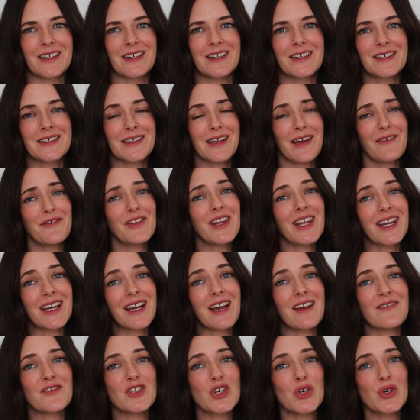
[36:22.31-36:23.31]
because I feel like
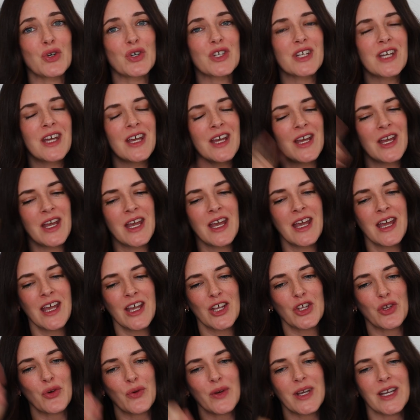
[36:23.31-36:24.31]
I've talked
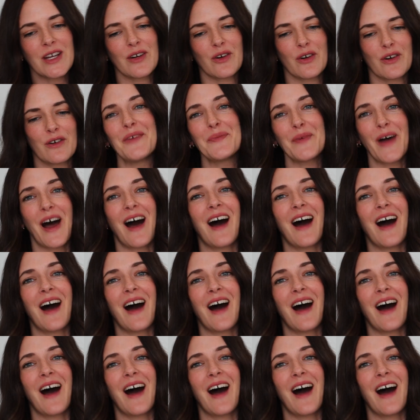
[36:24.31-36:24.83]
your ear off.